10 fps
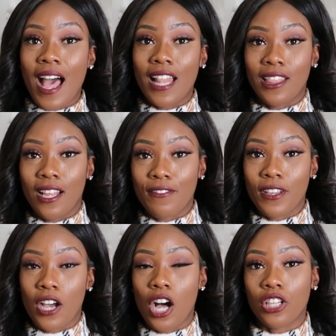I love
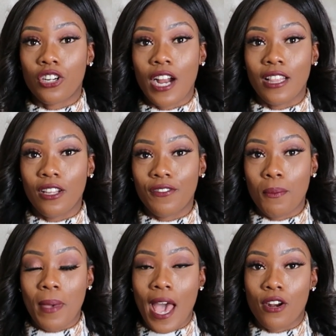the color. I love
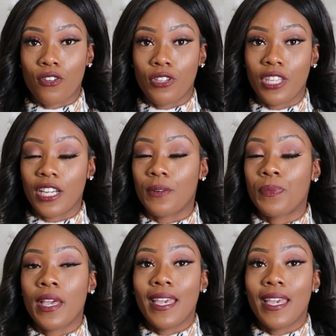the pattern on there.